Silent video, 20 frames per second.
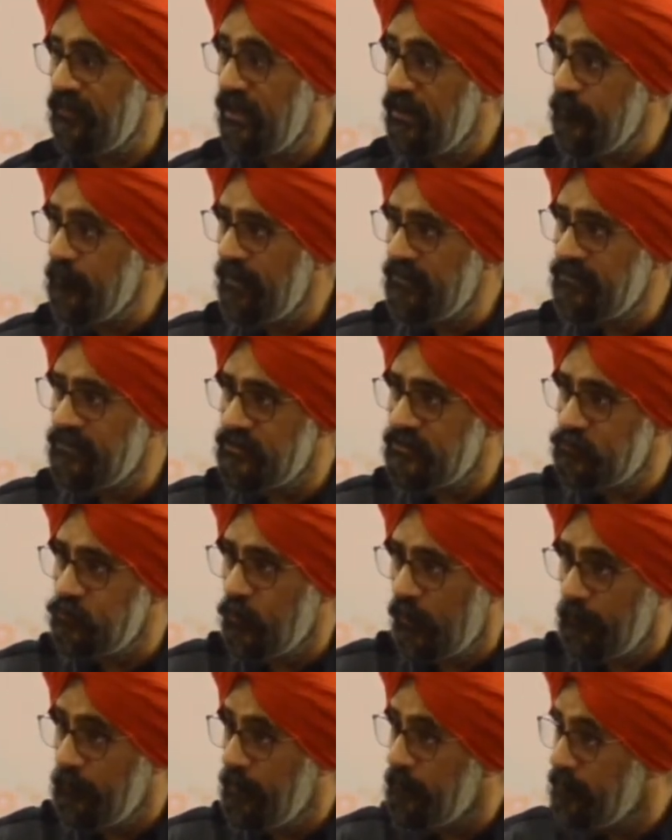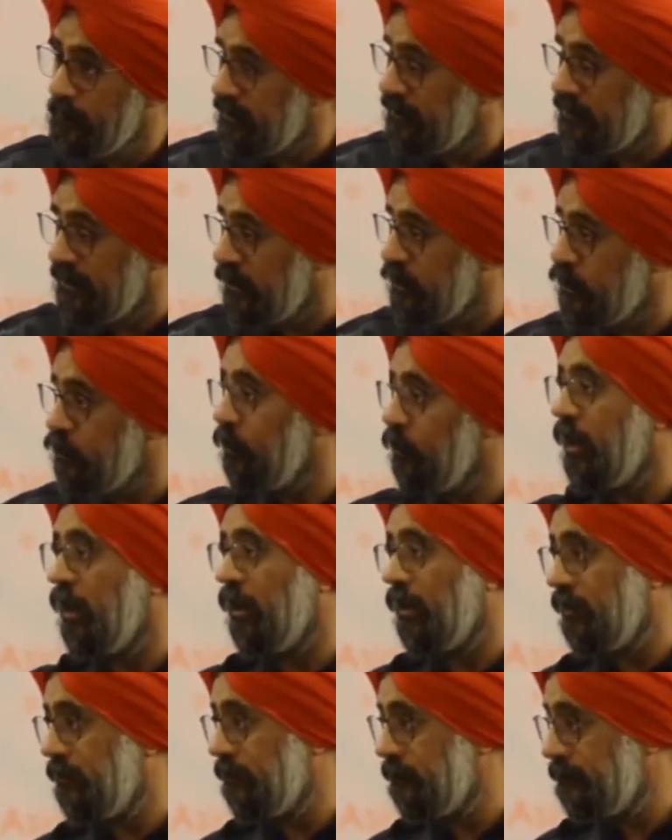Image is what people think you
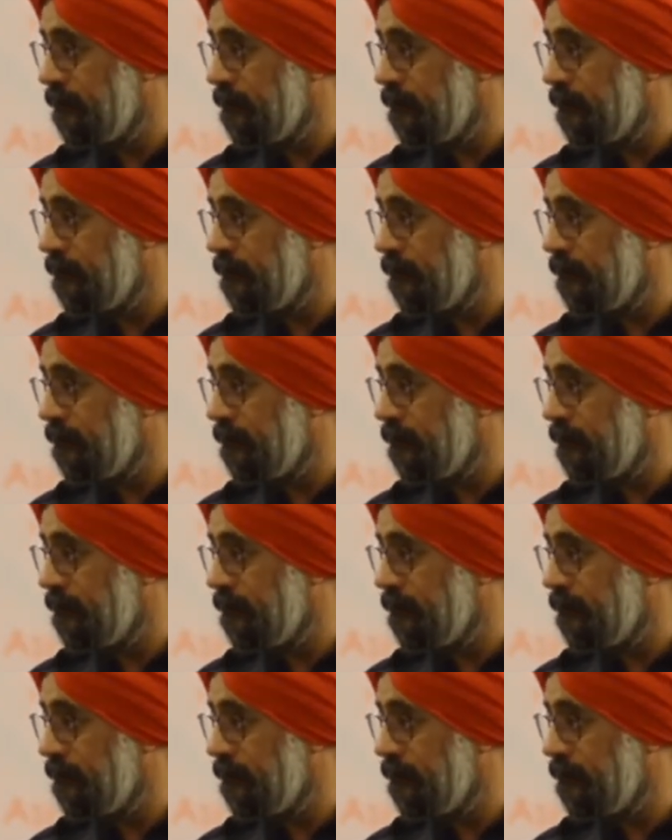are.